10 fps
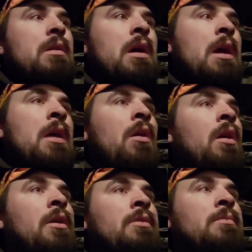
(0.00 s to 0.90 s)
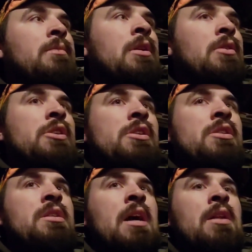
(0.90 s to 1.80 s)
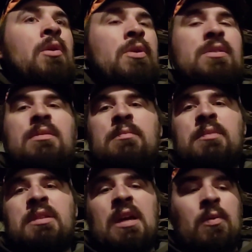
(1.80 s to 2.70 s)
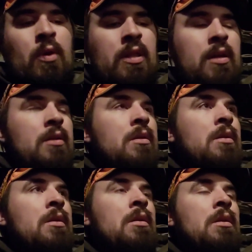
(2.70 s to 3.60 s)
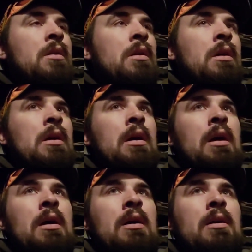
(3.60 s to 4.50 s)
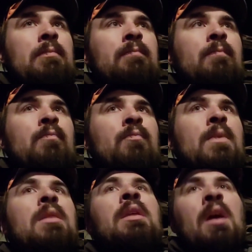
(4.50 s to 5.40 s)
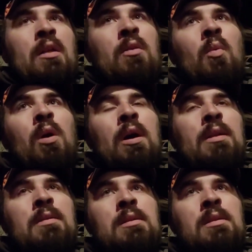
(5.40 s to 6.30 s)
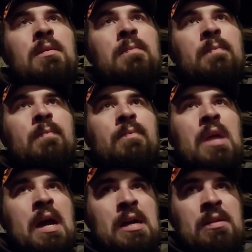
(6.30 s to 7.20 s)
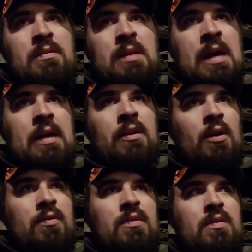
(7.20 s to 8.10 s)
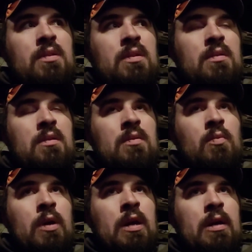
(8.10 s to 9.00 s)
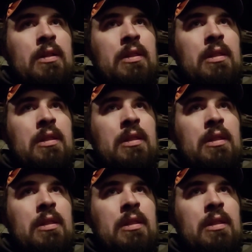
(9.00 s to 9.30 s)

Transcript: at all, and she just kind of always stayed with it. The other one I diagnosed with,